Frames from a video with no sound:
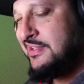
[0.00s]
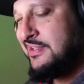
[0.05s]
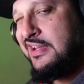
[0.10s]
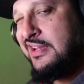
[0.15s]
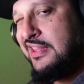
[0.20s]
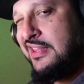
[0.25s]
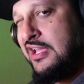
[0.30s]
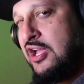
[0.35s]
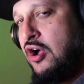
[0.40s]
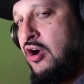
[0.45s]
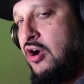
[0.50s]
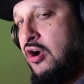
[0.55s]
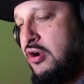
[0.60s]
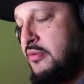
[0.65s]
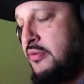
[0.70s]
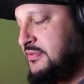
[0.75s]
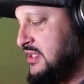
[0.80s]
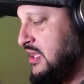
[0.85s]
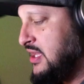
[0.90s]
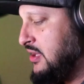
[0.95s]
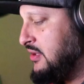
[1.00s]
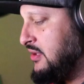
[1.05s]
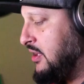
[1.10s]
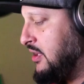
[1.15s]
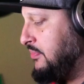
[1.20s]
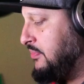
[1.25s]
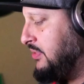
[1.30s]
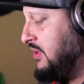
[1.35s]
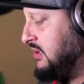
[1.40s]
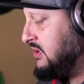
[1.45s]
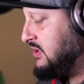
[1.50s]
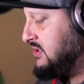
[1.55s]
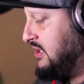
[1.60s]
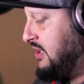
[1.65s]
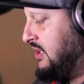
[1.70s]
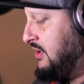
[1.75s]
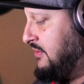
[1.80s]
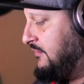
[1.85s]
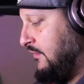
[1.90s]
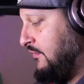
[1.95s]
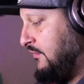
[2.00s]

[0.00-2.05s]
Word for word: kind of like a harp sound, like a plucked sound